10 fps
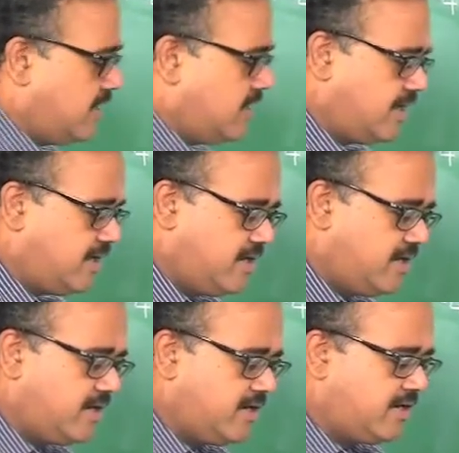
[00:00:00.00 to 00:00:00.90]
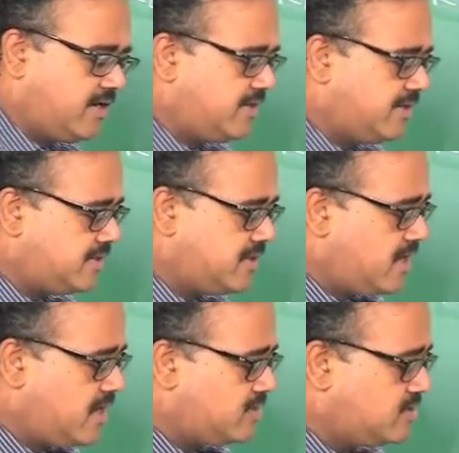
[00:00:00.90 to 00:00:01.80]
and
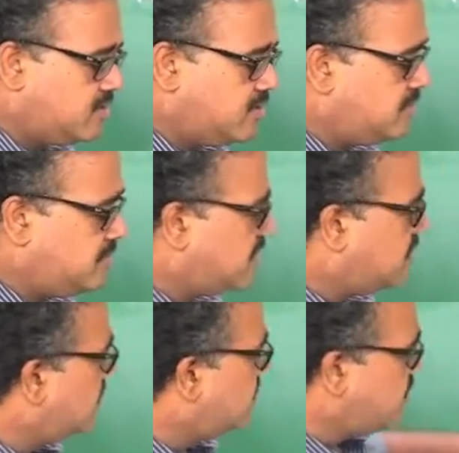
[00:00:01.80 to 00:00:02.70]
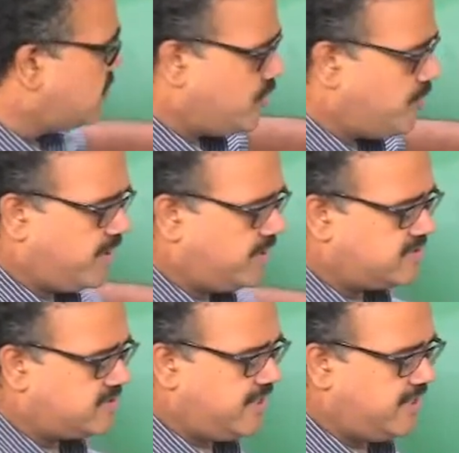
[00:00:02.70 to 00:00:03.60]
so the cross entropy and the
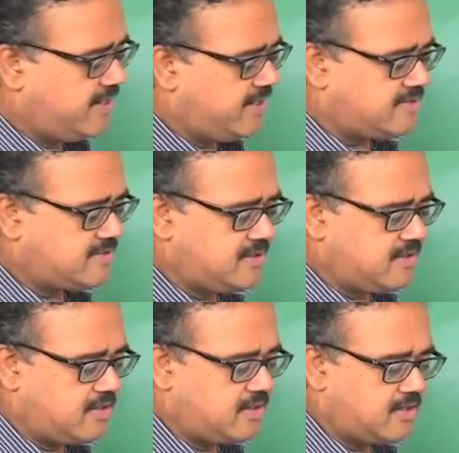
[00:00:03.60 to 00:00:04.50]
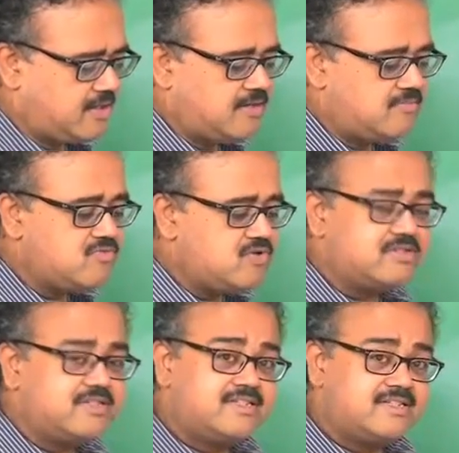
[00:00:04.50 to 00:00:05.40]
Gini index are more
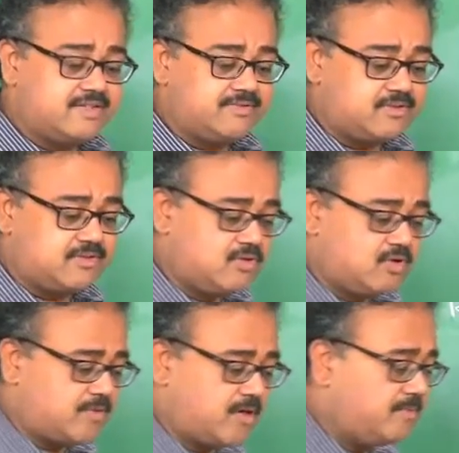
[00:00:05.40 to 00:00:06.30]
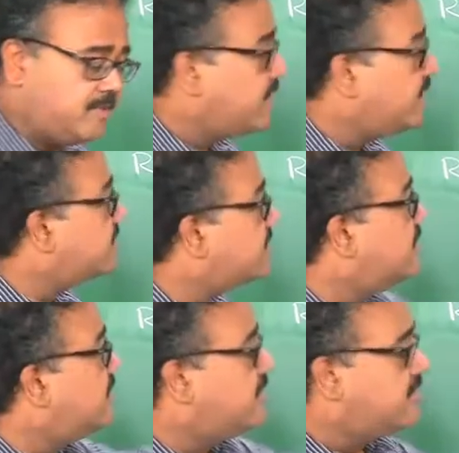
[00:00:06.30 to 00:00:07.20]
sensitive to node probabilities
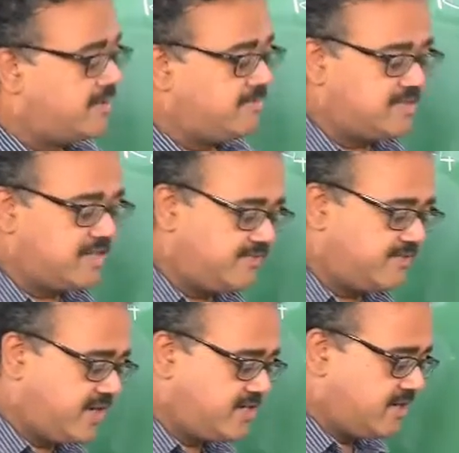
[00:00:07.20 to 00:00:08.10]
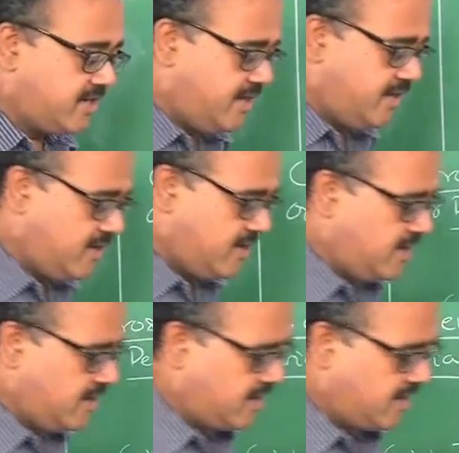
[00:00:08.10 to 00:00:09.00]
than misclassification rate,
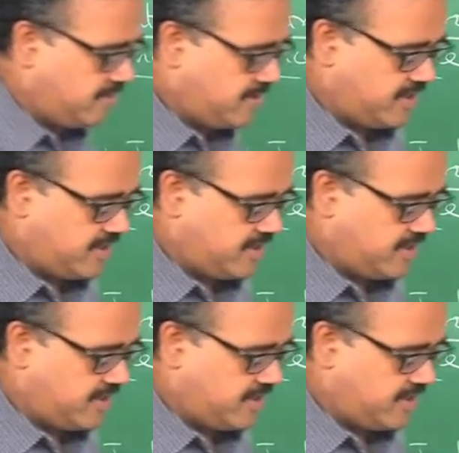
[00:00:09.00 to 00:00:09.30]
but